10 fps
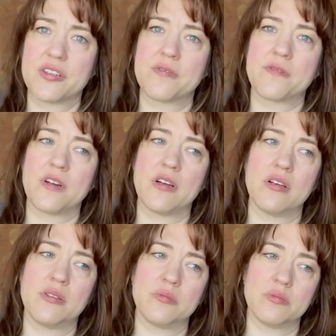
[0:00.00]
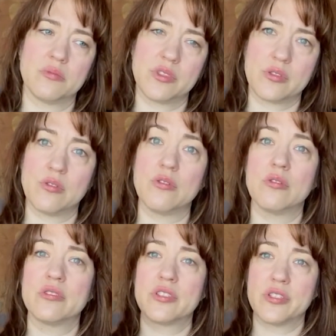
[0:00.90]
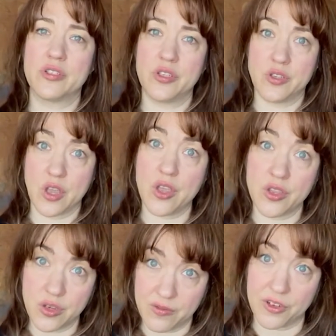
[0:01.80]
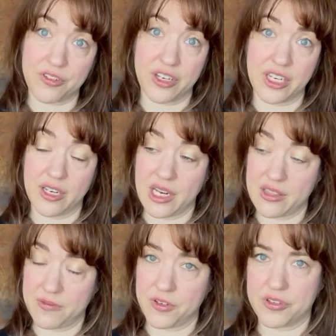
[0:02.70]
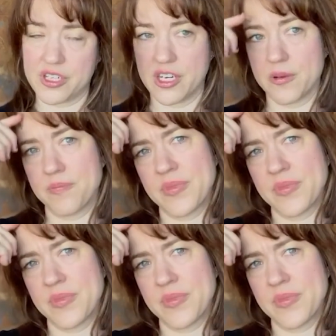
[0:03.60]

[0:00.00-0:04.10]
from school to university in the first year.